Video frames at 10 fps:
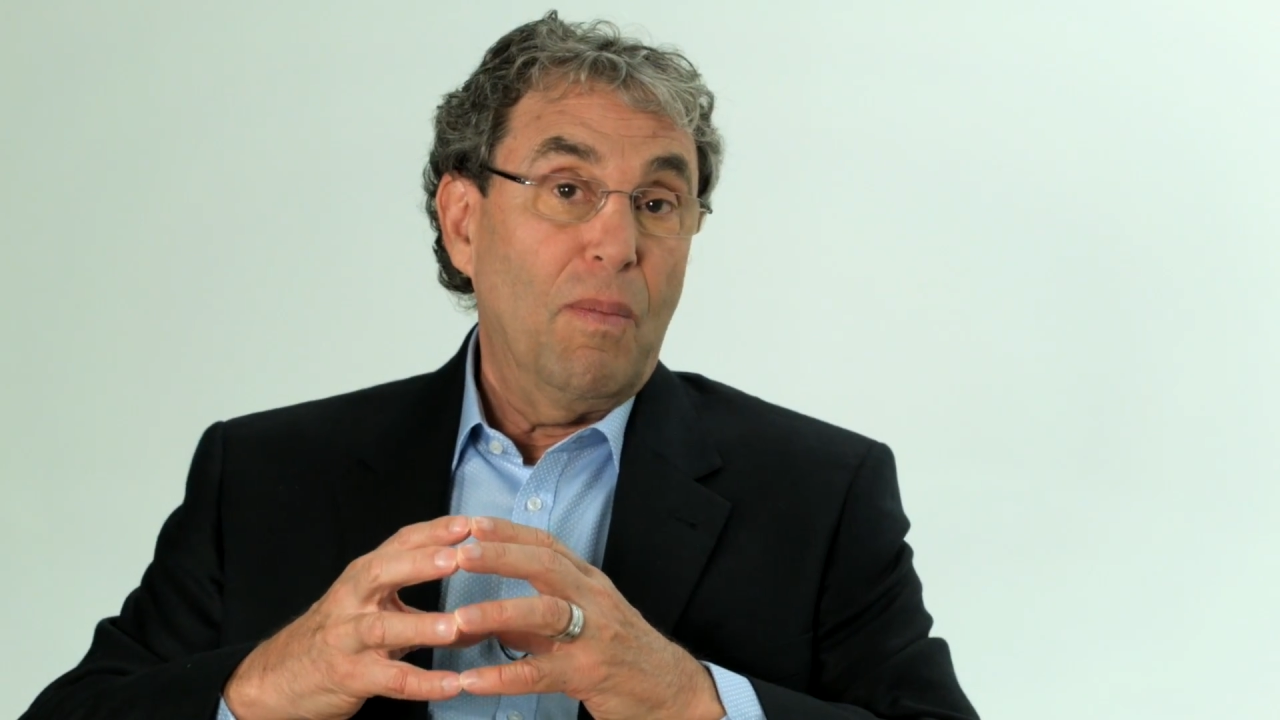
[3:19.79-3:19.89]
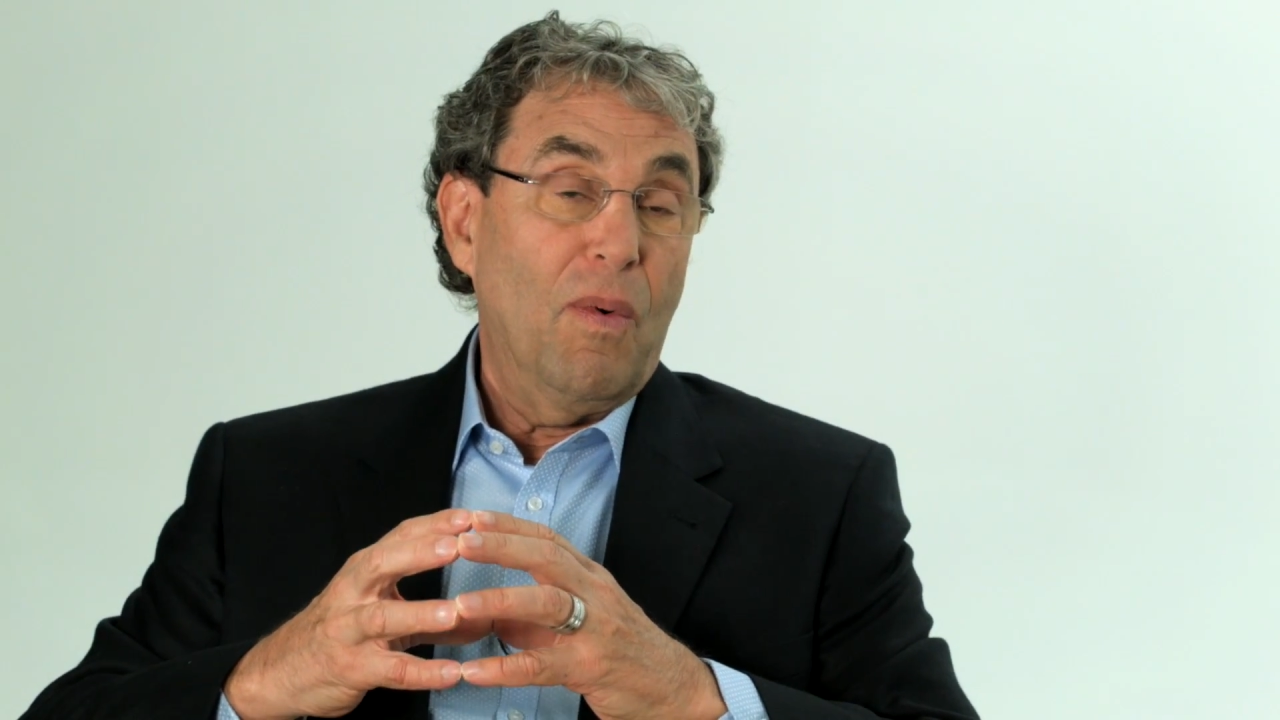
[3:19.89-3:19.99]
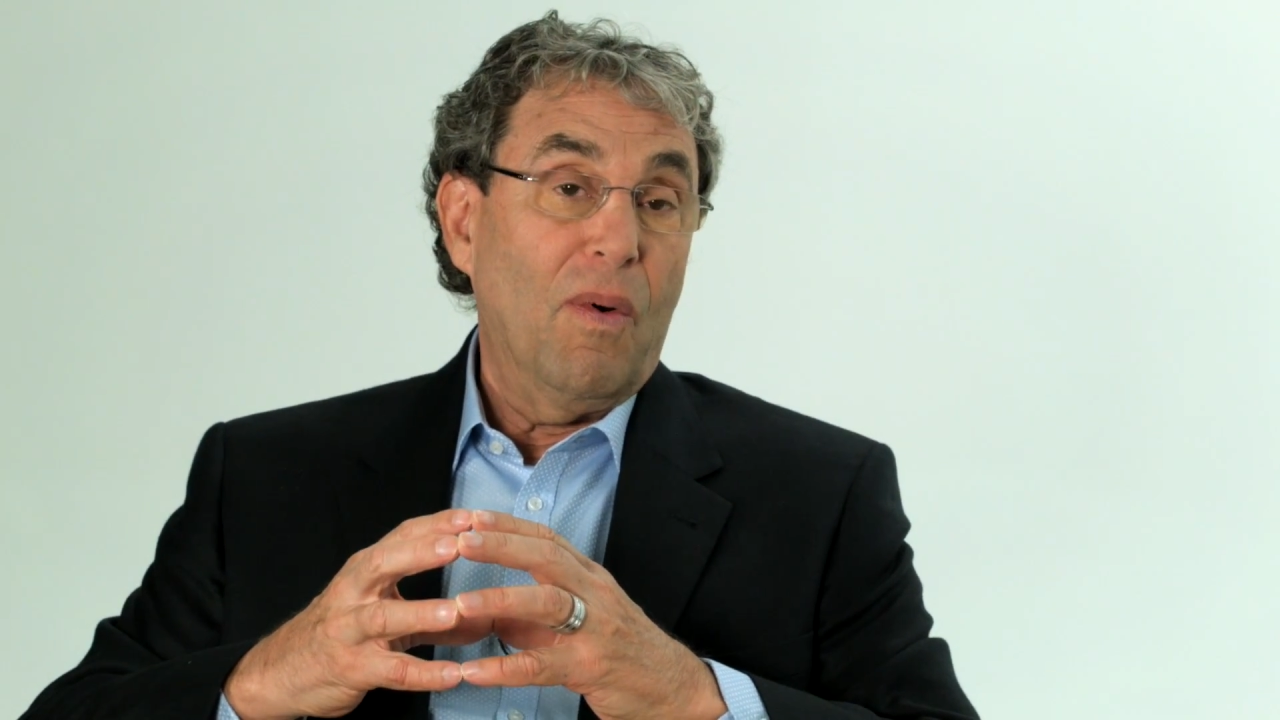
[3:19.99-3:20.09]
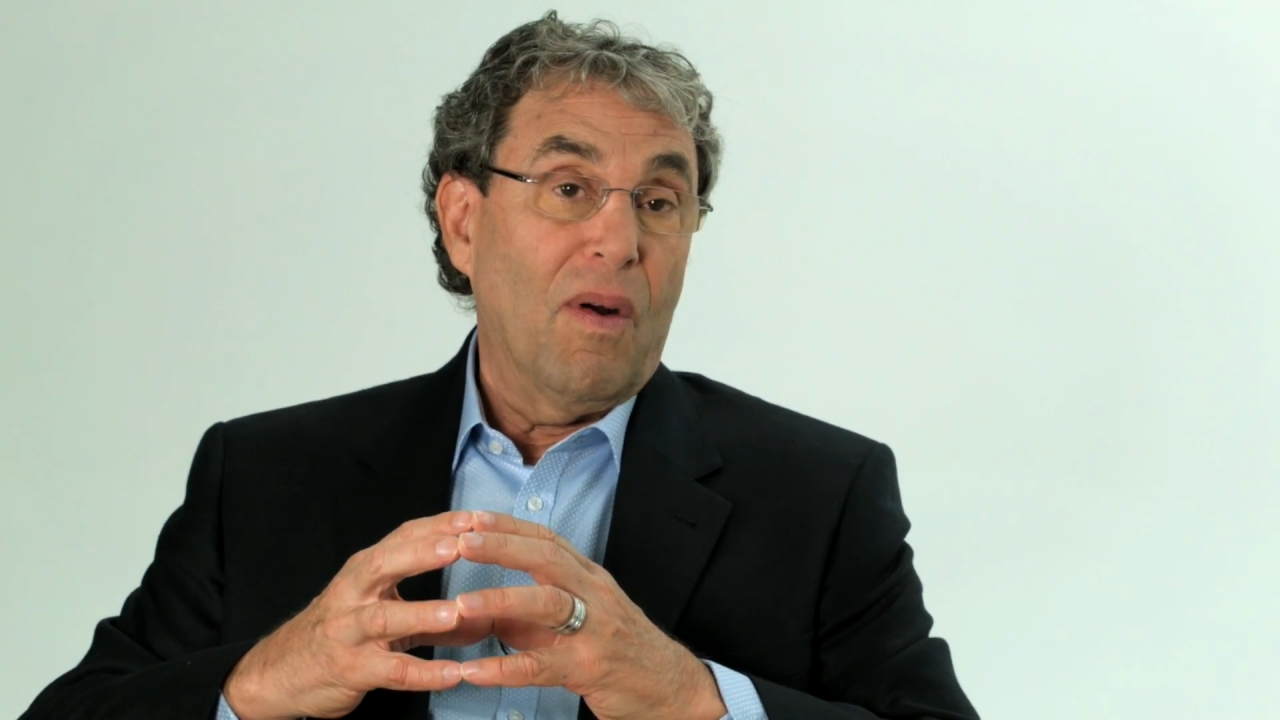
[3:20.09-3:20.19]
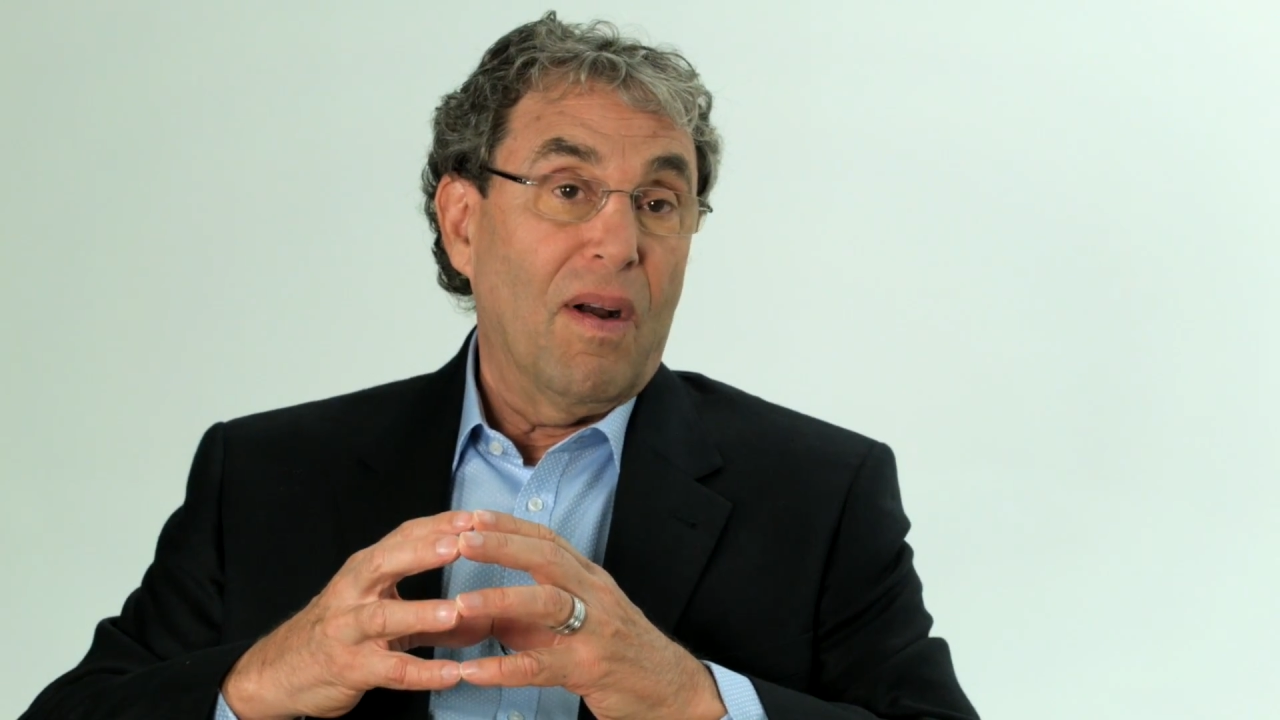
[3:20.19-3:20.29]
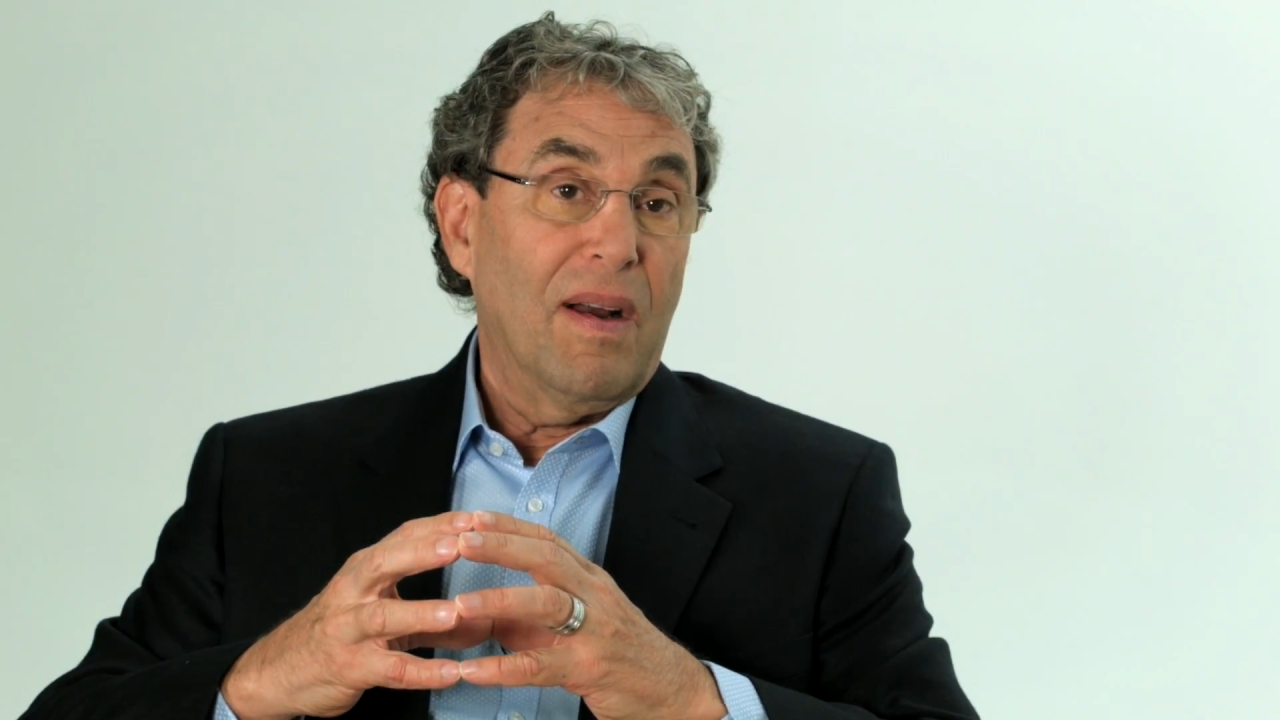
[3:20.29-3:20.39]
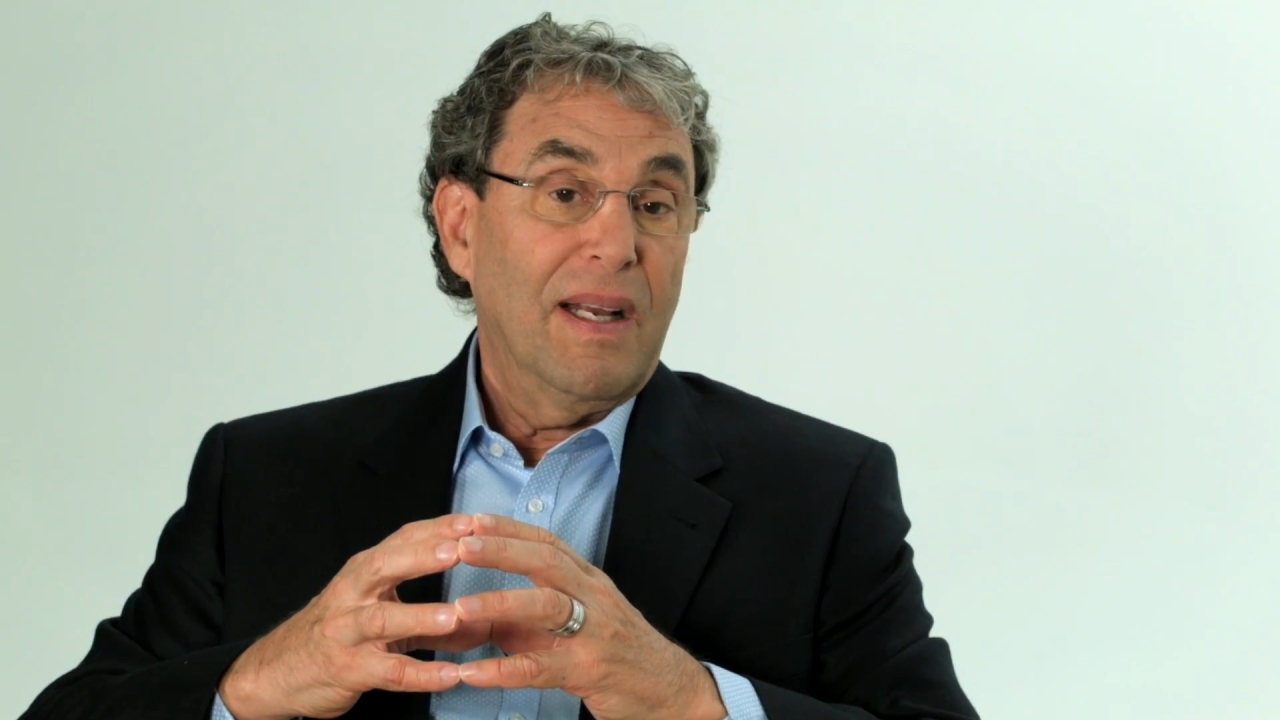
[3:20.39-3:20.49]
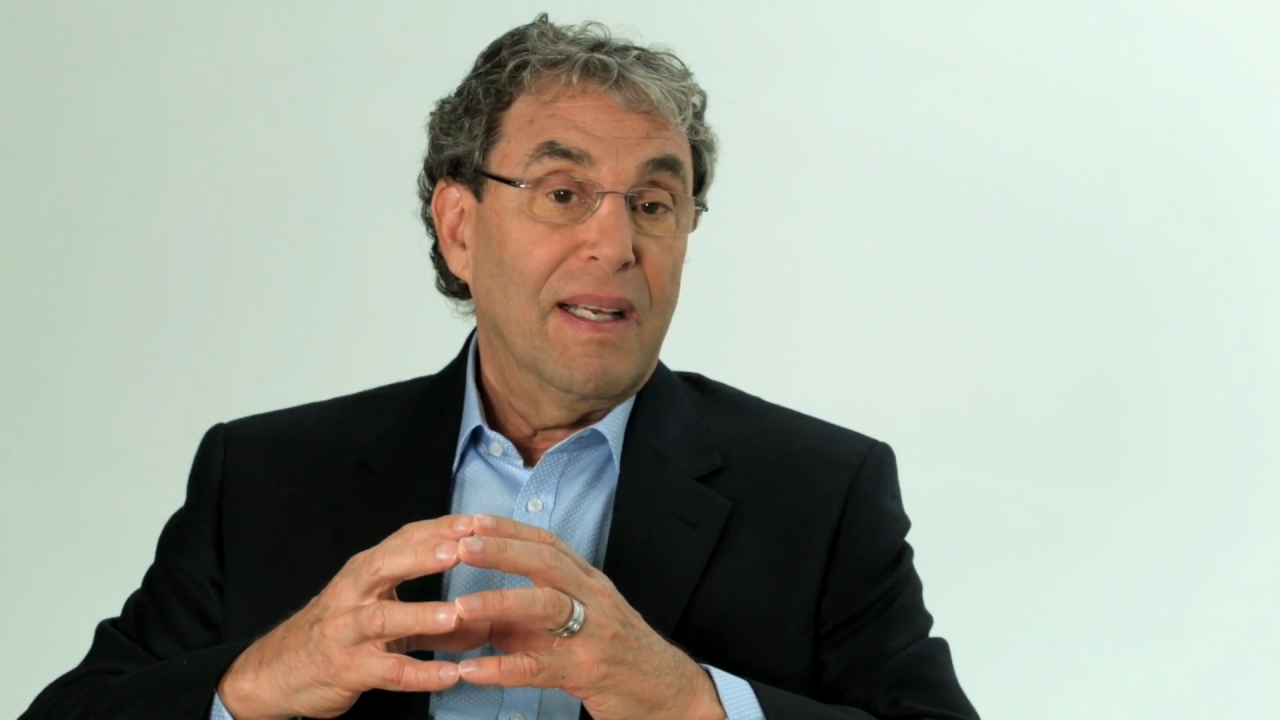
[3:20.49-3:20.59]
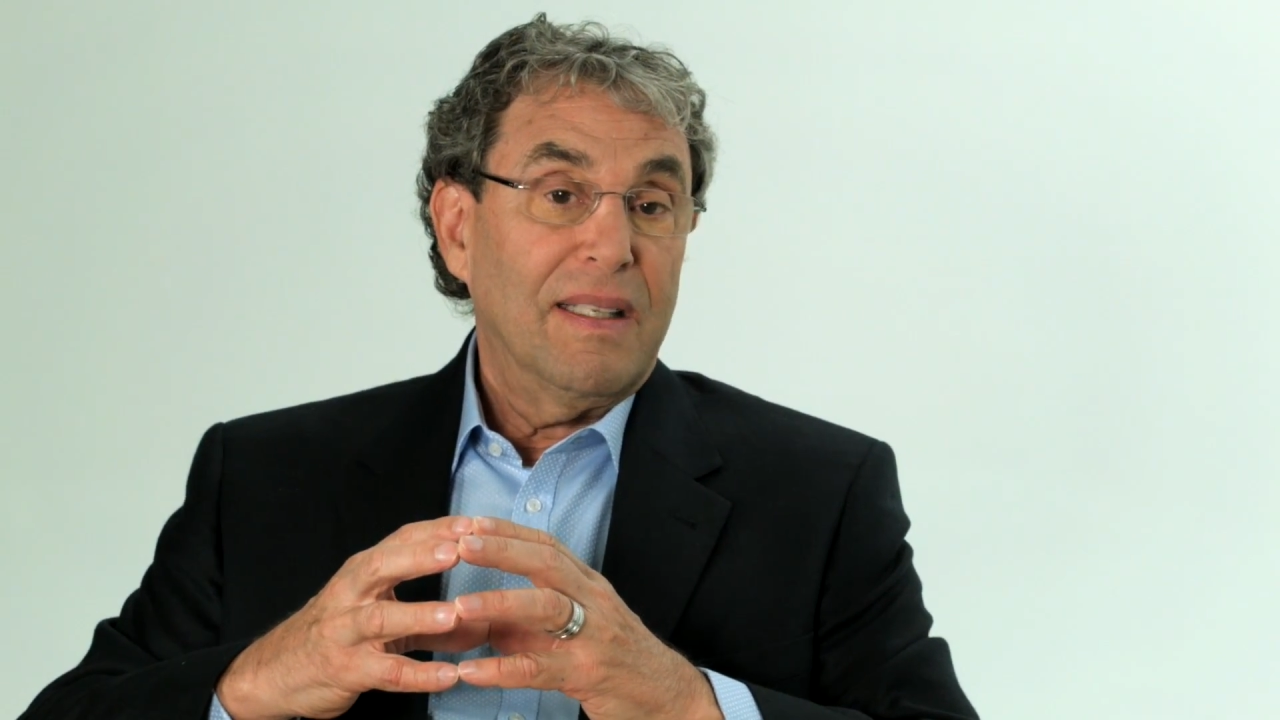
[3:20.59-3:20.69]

more